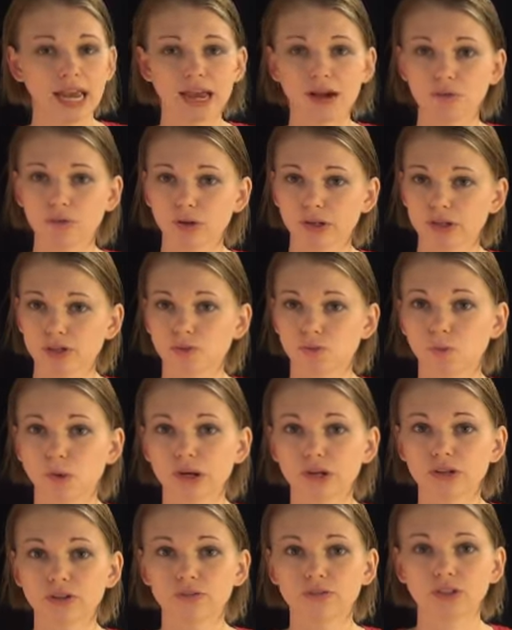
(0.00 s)
It works
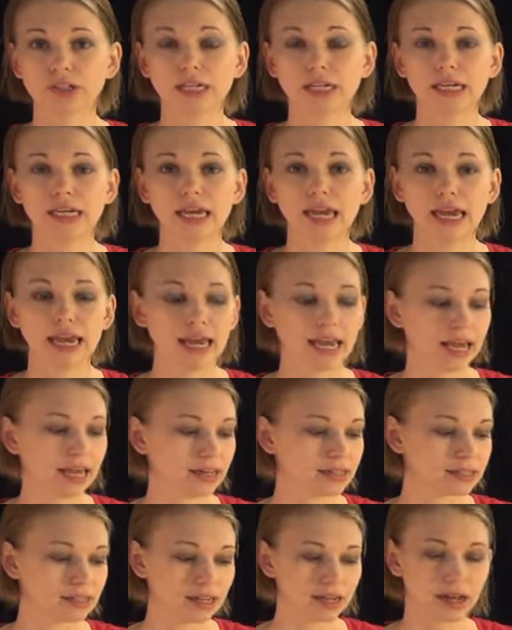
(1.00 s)
wonderfully,
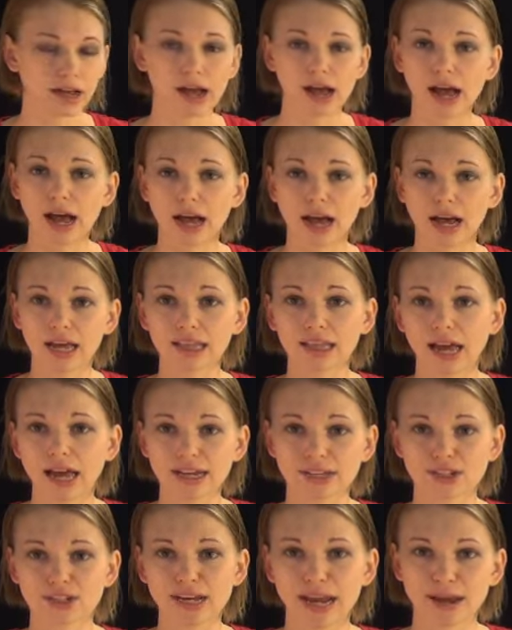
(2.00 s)
and
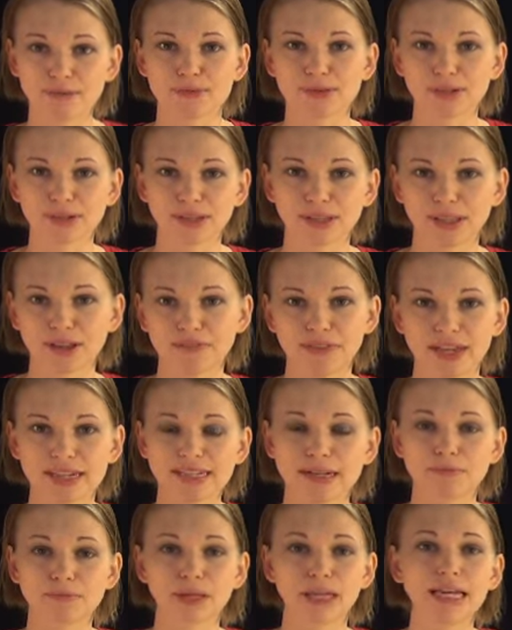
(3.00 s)
I just absolutely love that
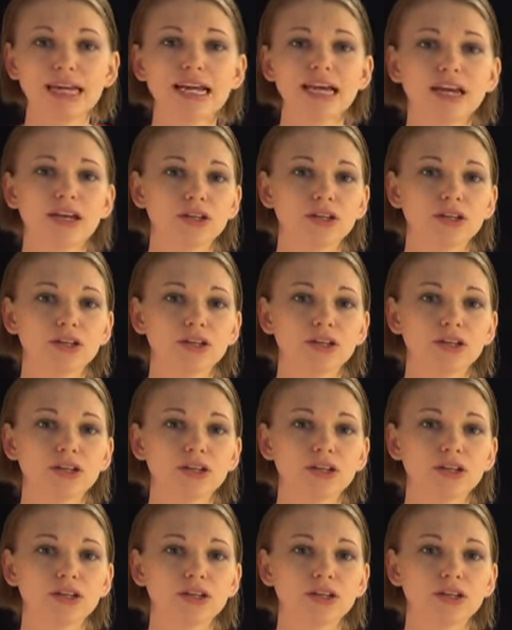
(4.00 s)
template.